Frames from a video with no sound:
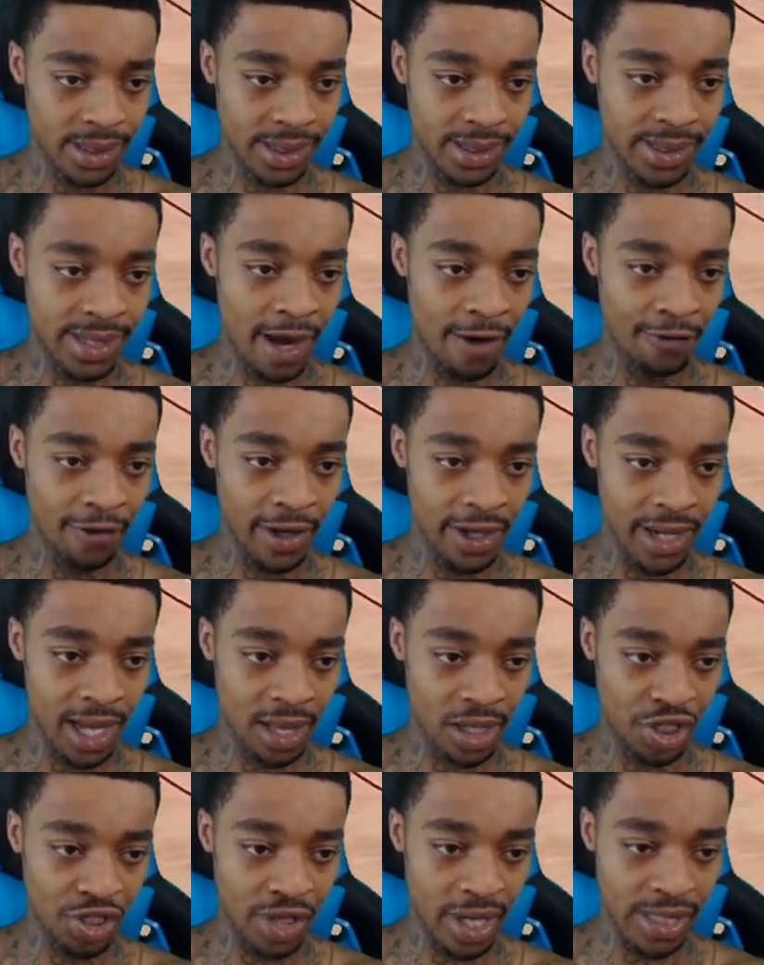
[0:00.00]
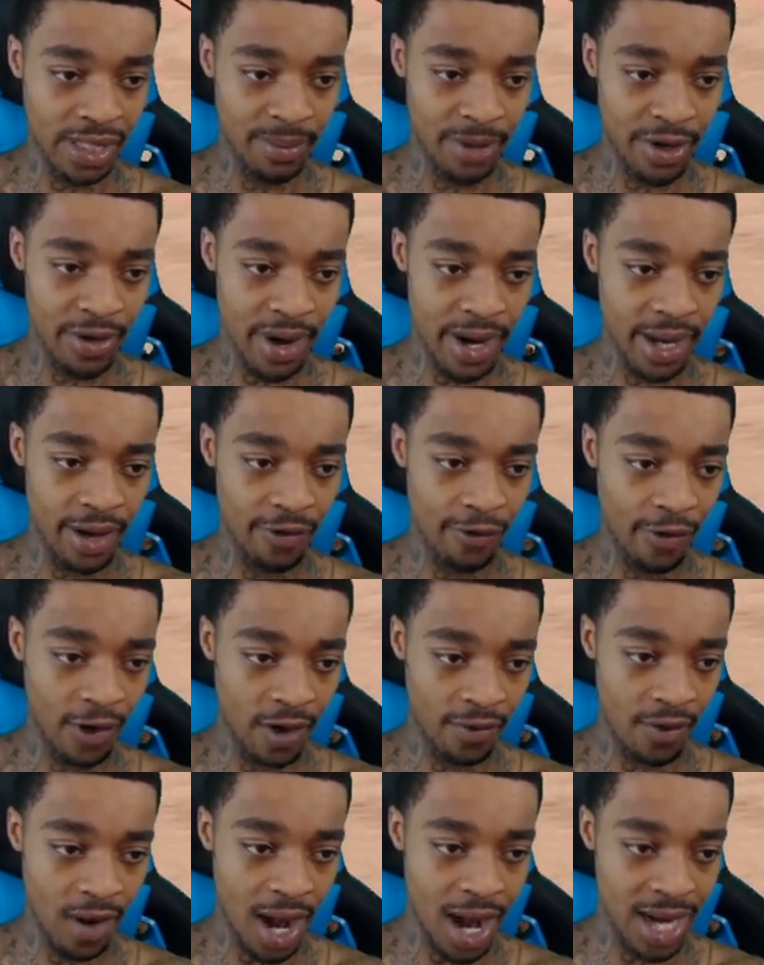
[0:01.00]
is definitely another Tracy McGrady in front
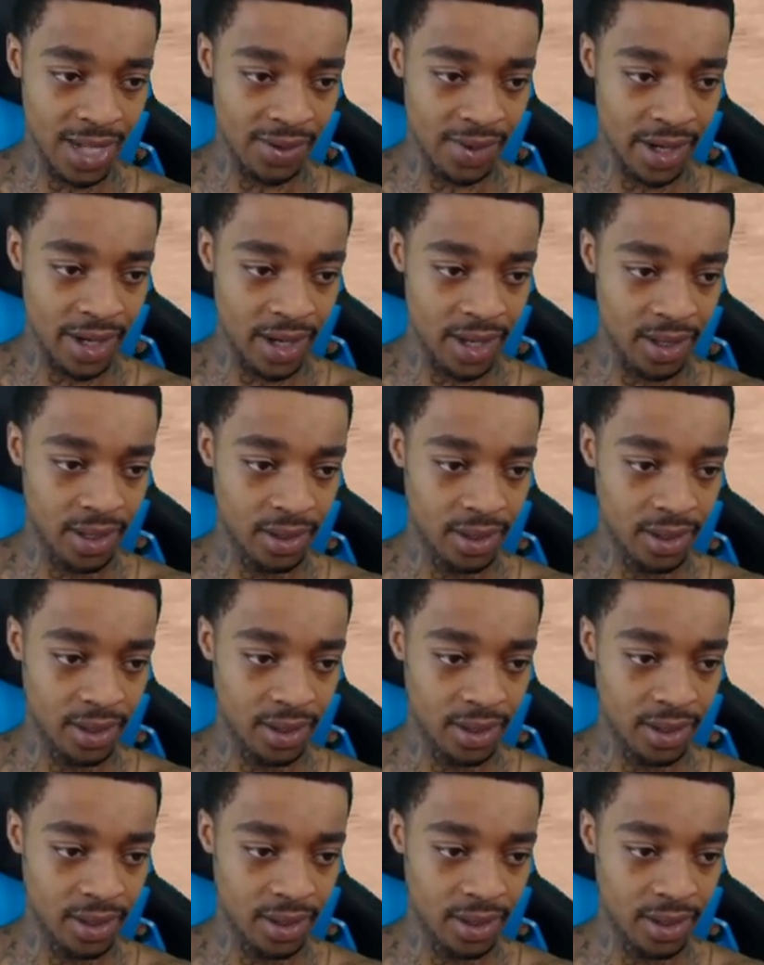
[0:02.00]
of our eyes right now.